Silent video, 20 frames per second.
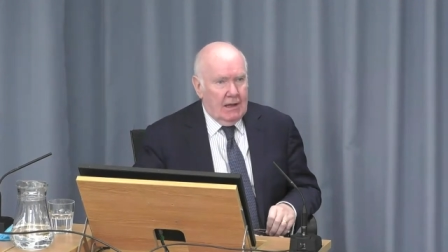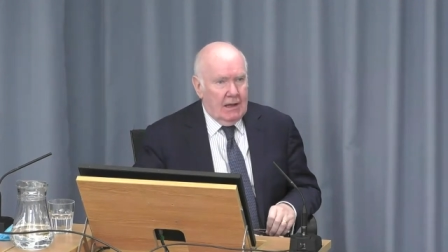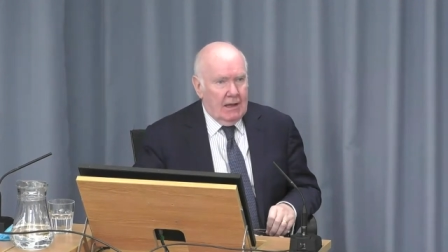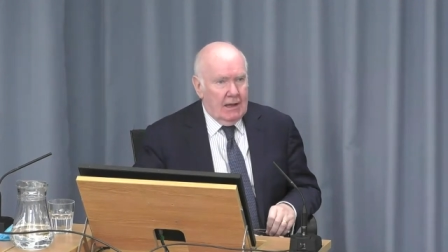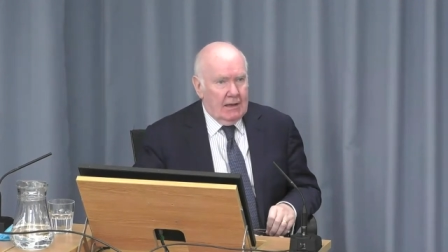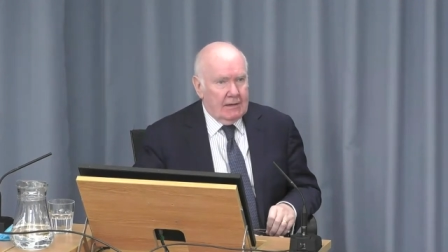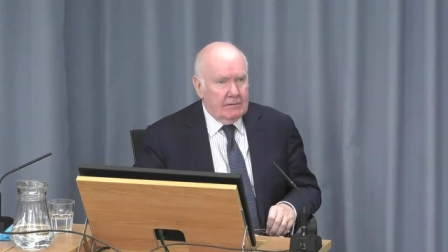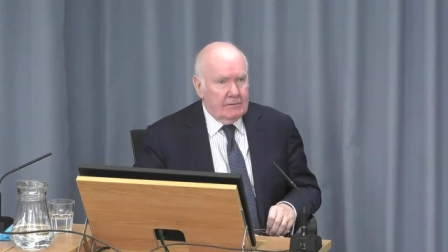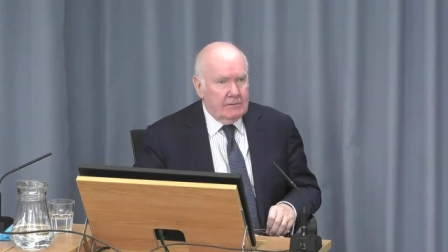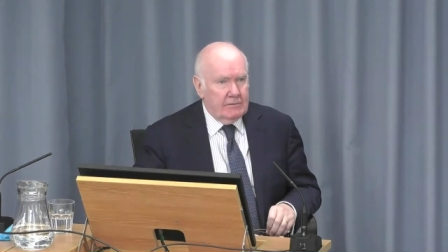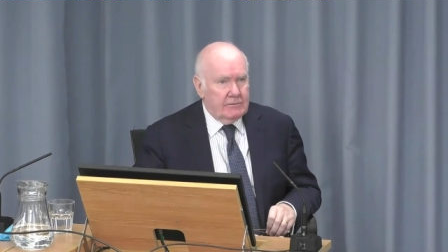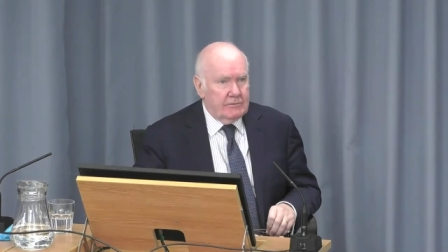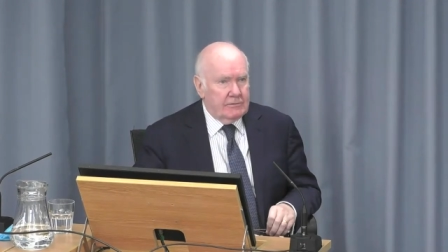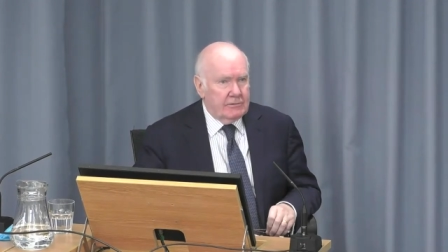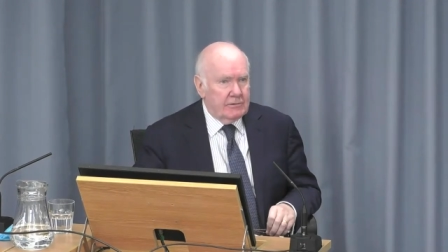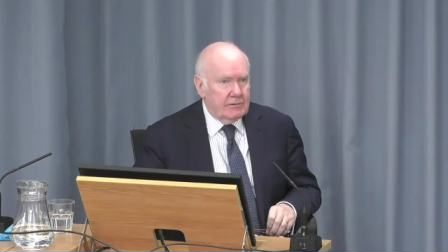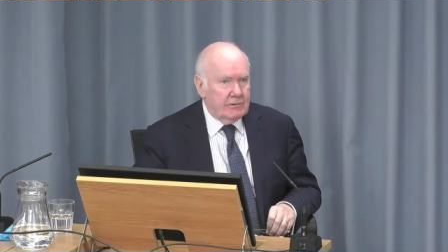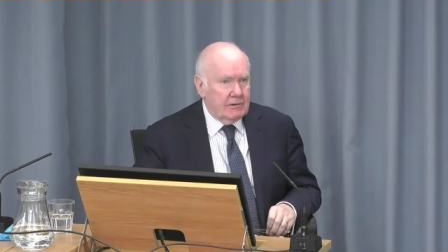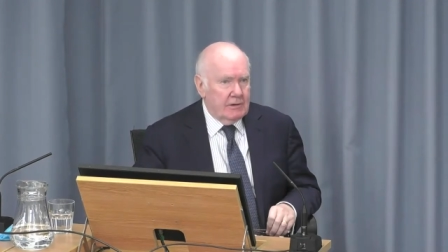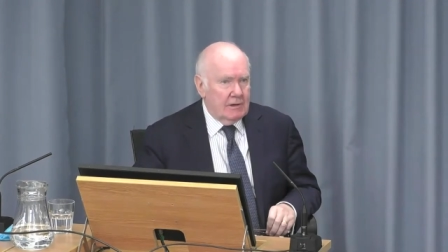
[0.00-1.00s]
and
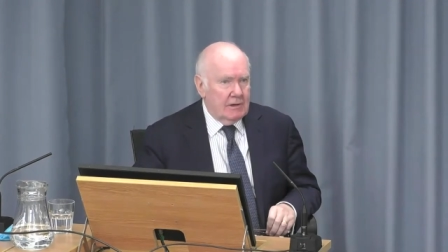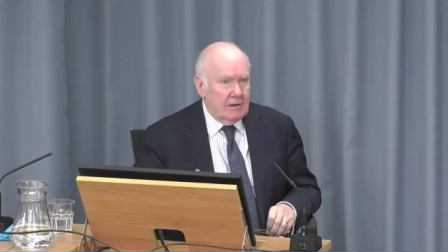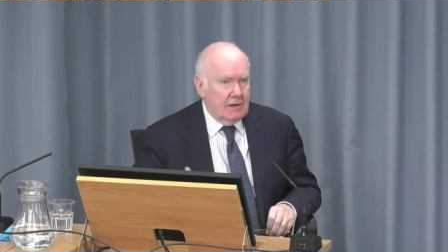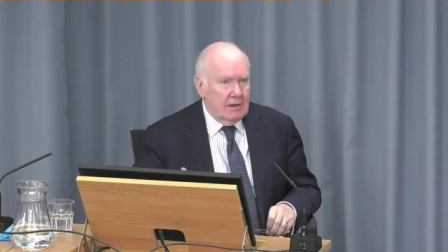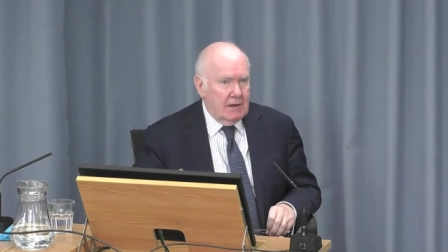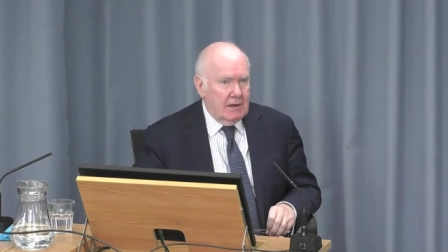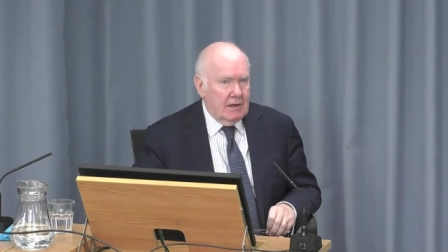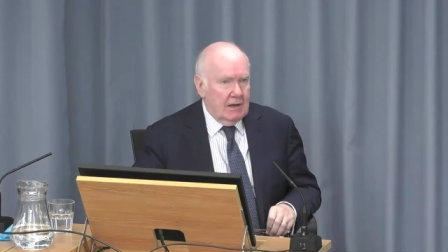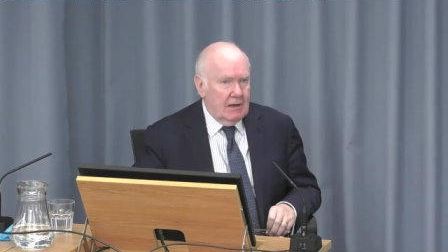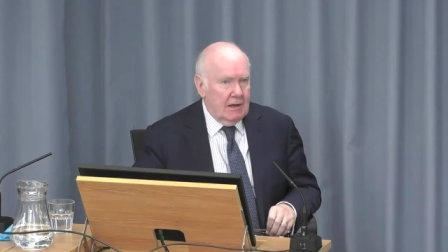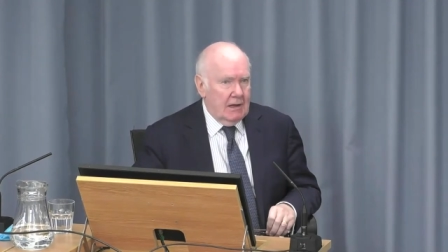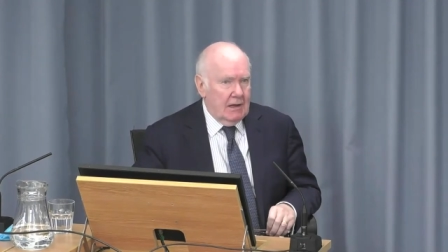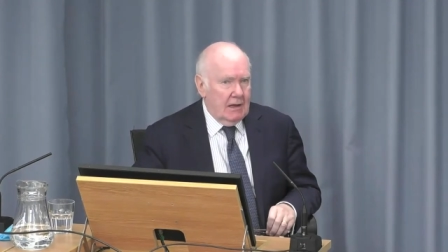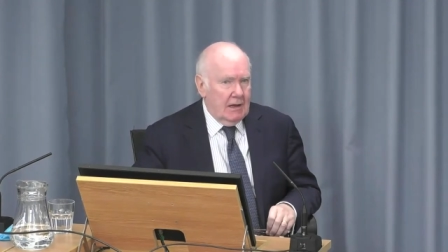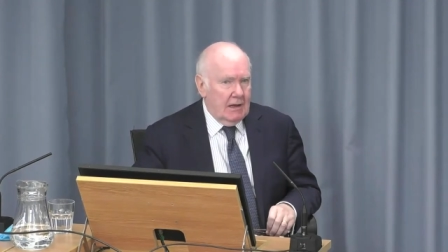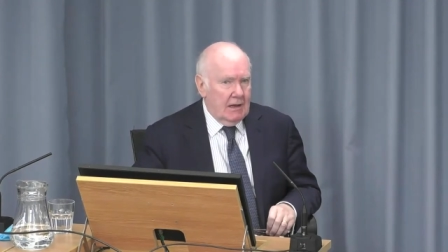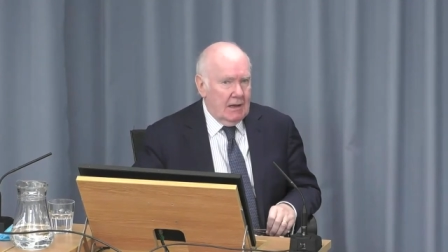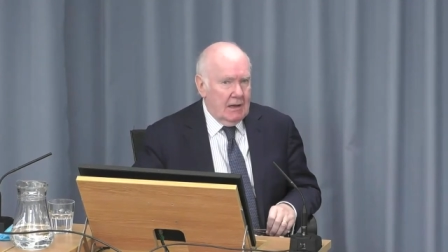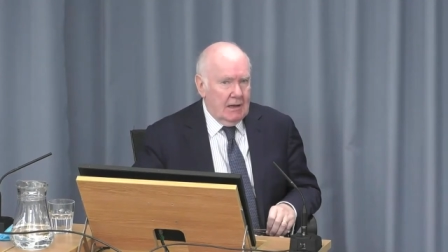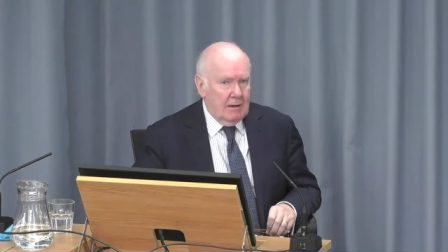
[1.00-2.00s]

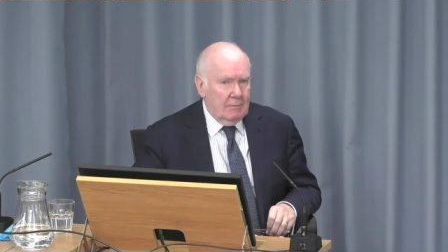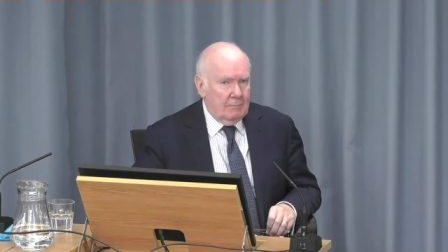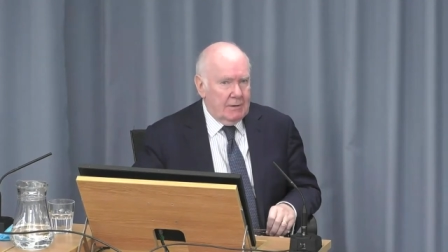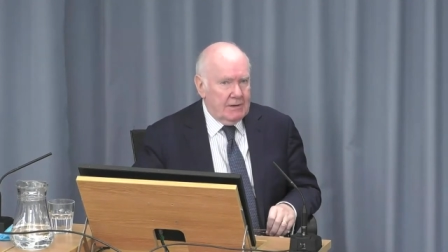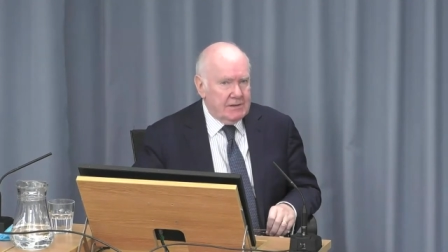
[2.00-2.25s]
uh,